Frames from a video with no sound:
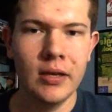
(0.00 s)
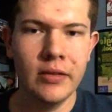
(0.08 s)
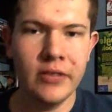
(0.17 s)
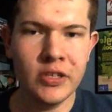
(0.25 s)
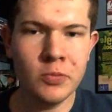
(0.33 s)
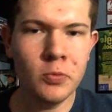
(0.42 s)

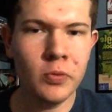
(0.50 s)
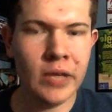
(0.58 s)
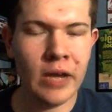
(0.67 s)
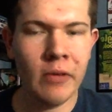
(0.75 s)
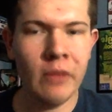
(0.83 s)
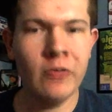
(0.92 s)
This movie,
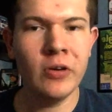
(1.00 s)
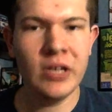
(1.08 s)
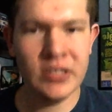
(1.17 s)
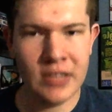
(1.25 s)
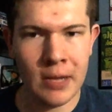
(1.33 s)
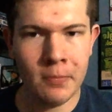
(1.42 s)
however,
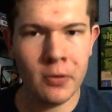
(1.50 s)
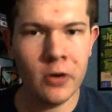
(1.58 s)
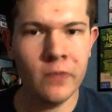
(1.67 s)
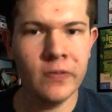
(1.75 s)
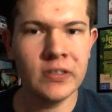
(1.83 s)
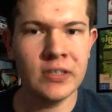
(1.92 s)
is not
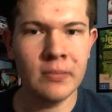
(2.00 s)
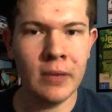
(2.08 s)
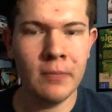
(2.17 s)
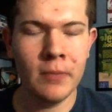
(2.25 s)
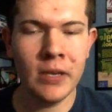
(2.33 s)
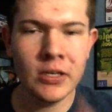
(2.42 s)
perfect, and my
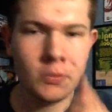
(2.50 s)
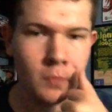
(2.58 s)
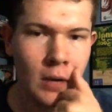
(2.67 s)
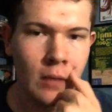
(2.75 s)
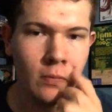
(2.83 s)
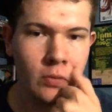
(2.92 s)
biggest
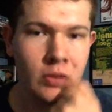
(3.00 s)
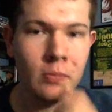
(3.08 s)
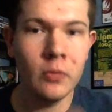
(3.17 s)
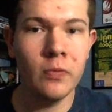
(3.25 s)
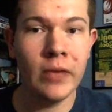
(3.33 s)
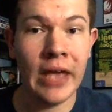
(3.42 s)
problem with the
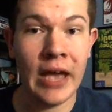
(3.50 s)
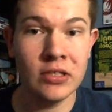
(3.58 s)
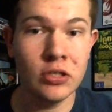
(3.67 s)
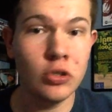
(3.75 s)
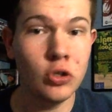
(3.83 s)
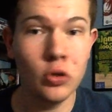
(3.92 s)
movie
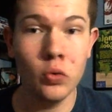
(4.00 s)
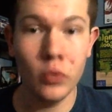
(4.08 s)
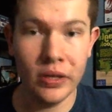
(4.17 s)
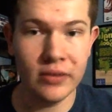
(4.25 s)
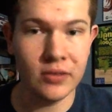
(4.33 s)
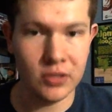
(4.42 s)
has to do
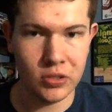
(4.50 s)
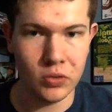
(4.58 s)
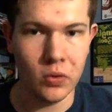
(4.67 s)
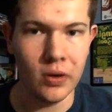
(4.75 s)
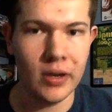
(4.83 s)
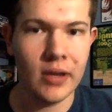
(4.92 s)
with the
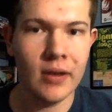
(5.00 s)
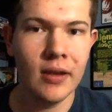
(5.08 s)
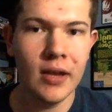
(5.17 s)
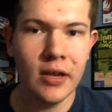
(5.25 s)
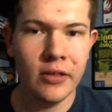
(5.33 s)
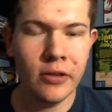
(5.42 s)
story.
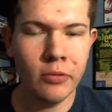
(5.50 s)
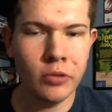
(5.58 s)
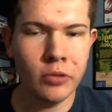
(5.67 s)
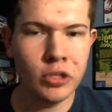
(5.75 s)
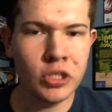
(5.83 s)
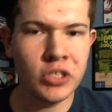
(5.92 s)
There
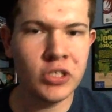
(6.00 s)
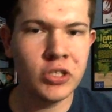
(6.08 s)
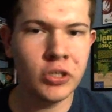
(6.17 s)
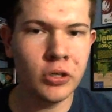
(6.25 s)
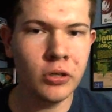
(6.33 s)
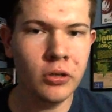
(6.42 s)
were just
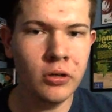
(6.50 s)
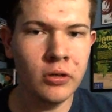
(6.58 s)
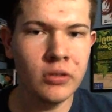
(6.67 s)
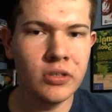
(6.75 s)
certain